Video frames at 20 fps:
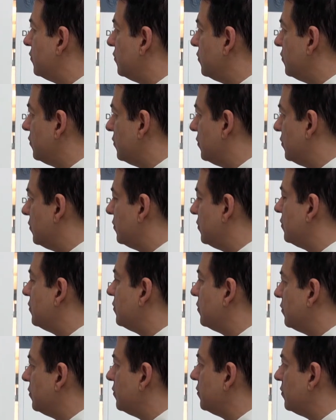
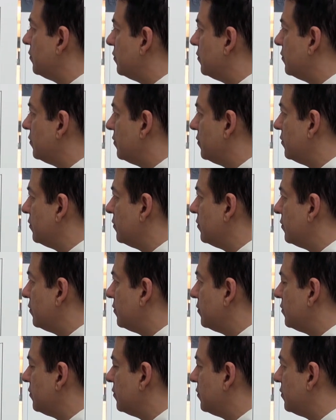
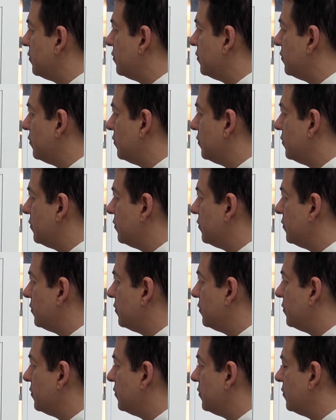
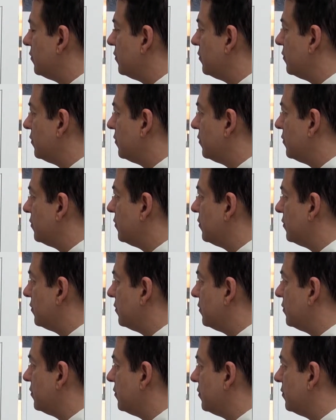
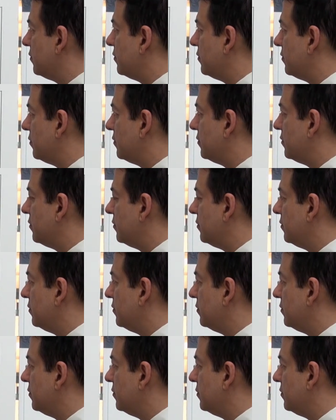This person isn't speaking.